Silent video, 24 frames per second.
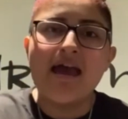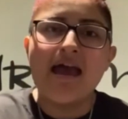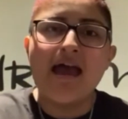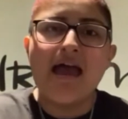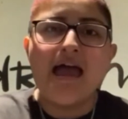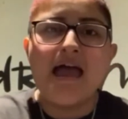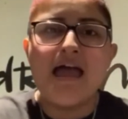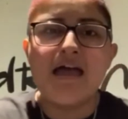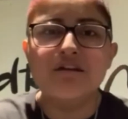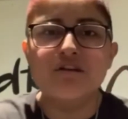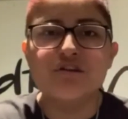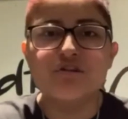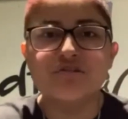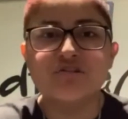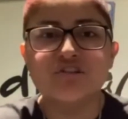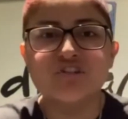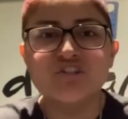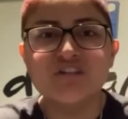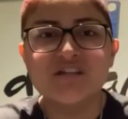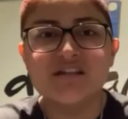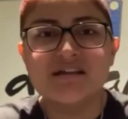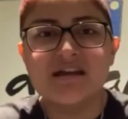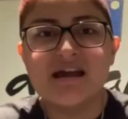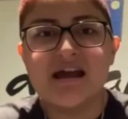and
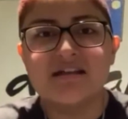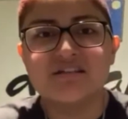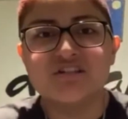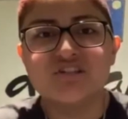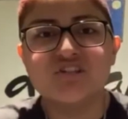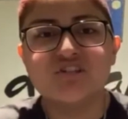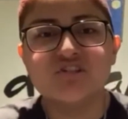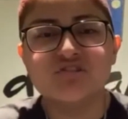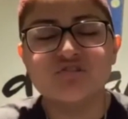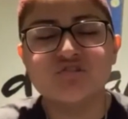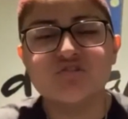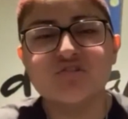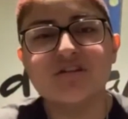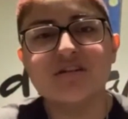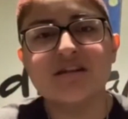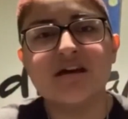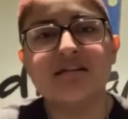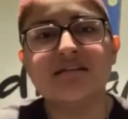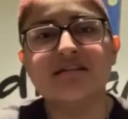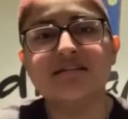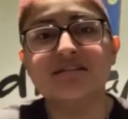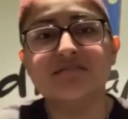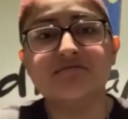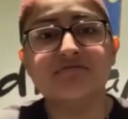nourishing God's children
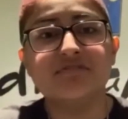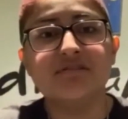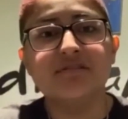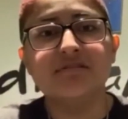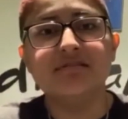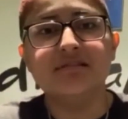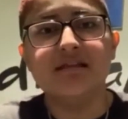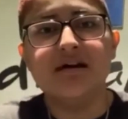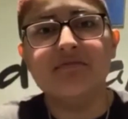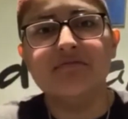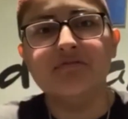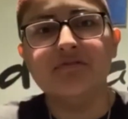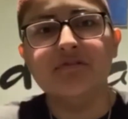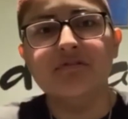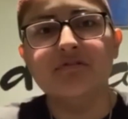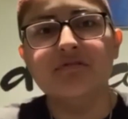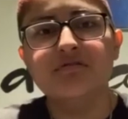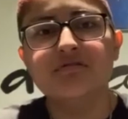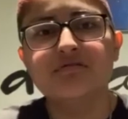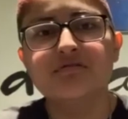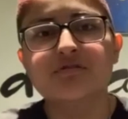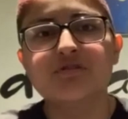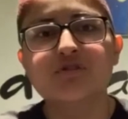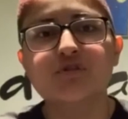on a different level.
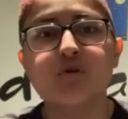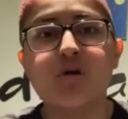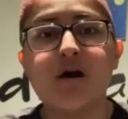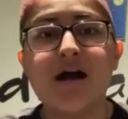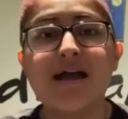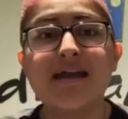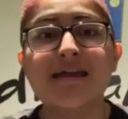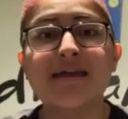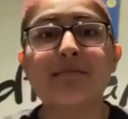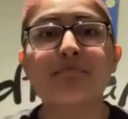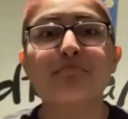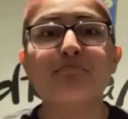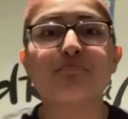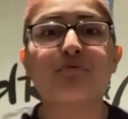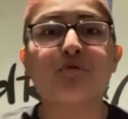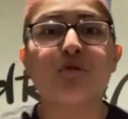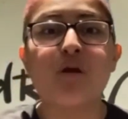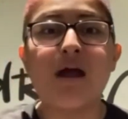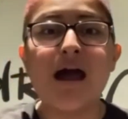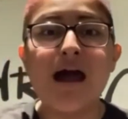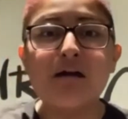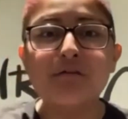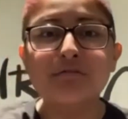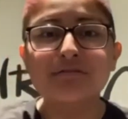So I am
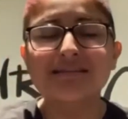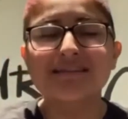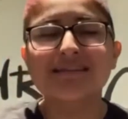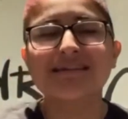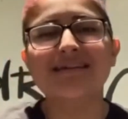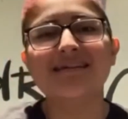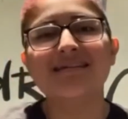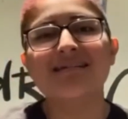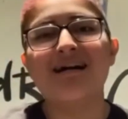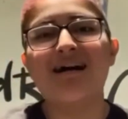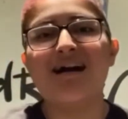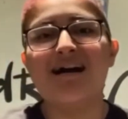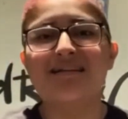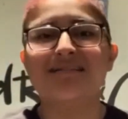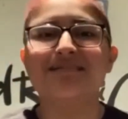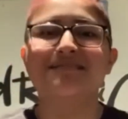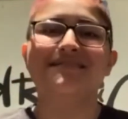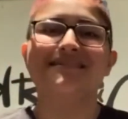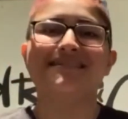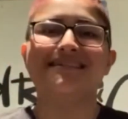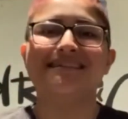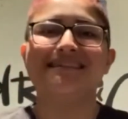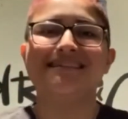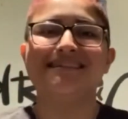proudly
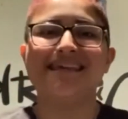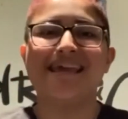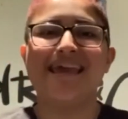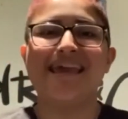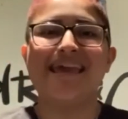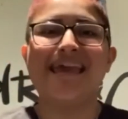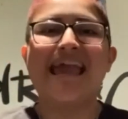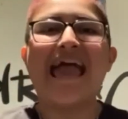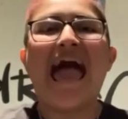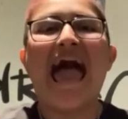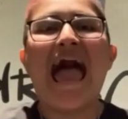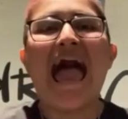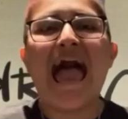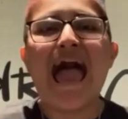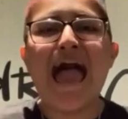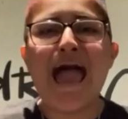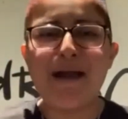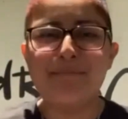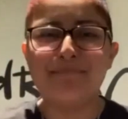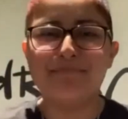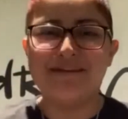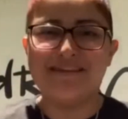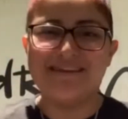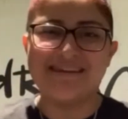honored to say
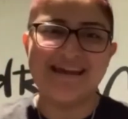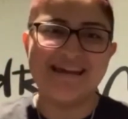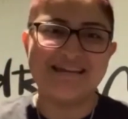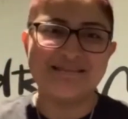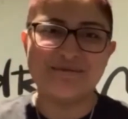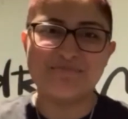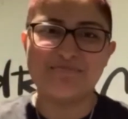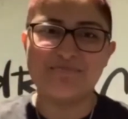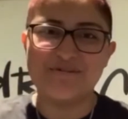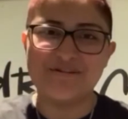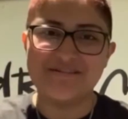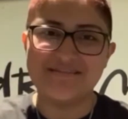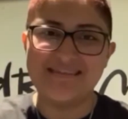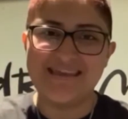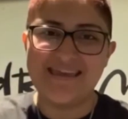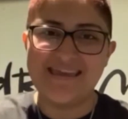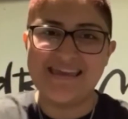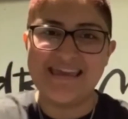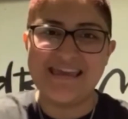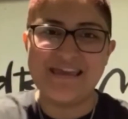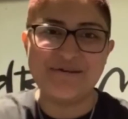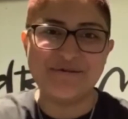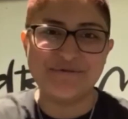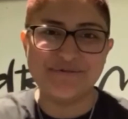happy ninth
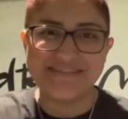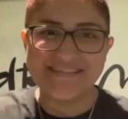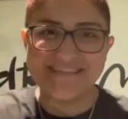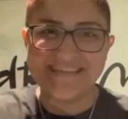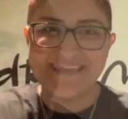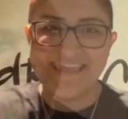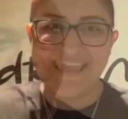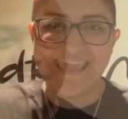birthday, AOTK.